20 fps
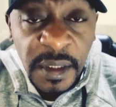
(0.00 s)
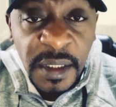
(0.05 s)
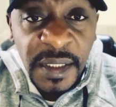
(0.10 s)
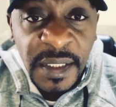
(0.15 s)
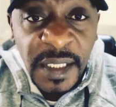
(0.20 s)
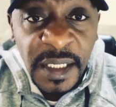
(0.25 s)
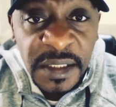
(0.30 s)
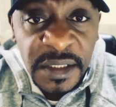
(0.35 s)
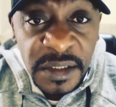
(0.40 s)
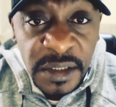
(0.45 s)

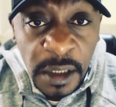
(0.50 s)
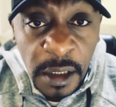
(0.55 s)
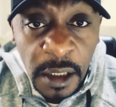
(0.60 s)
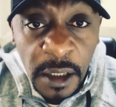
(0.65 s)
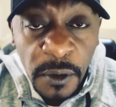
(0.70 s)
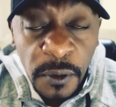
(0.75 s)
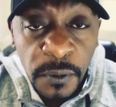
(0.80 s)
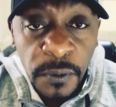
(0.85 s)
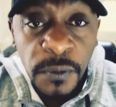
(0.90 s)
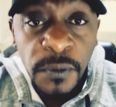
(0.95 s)
That is
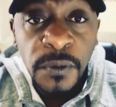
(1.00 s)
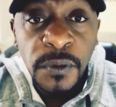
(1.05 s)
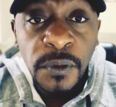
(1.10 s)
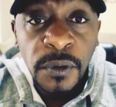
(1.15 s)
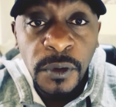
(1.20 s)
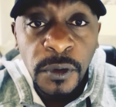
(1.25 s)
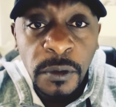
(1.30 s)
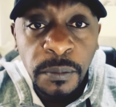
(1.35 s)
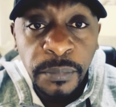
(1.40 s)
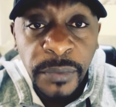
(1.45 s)
how
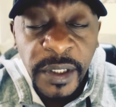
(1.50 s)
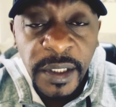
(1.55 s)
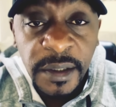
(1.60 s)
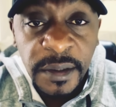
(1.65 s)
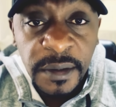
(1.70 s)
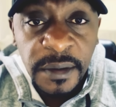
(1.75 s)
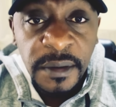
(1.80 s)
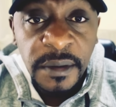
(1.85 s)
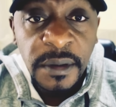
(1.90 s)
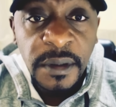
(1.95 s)
you break
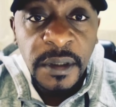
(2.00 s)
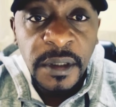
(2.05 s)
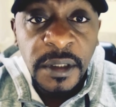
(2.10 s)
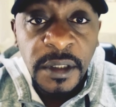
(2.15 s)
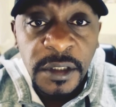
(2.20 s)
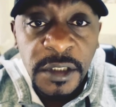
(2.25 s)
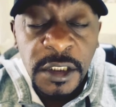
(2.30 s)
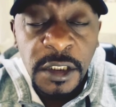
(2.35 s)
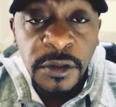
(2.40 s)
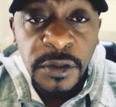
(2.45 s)

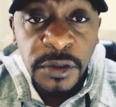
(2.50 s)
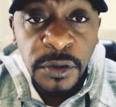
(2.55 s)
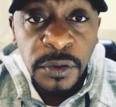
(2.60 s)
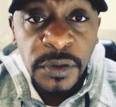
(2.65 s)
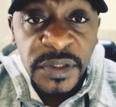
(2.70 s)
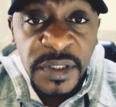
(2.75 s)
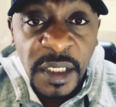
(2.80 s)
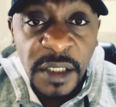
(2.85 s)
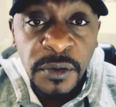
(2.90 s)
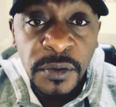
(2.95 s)
generational
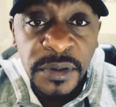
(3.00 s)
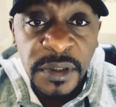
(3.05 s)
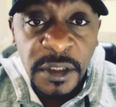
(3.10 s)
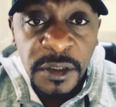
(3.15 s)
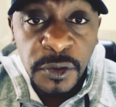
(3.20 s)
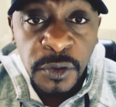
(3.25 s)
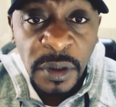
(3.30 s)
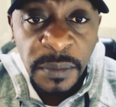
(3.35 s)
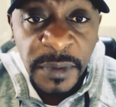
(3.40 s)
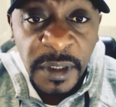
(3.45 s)
cycles
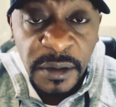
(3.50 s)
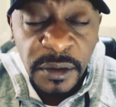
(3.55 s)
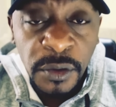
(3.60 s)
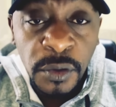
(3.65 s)
and trauma.